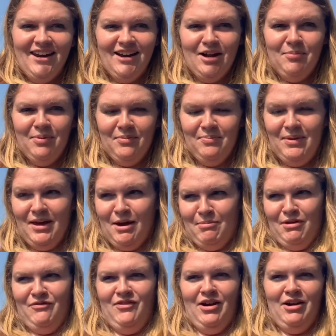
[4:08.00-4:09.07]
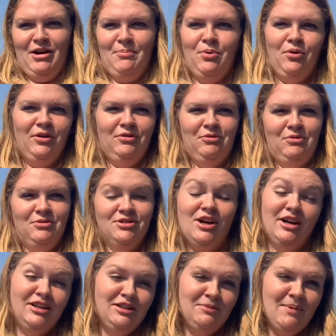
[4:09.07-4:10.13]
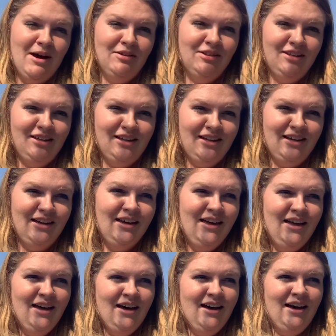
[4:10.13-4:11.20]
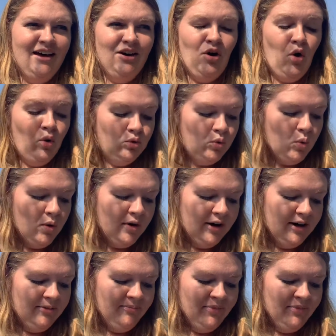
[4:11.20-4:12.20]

up becoming very important when we're talking about the Cold War.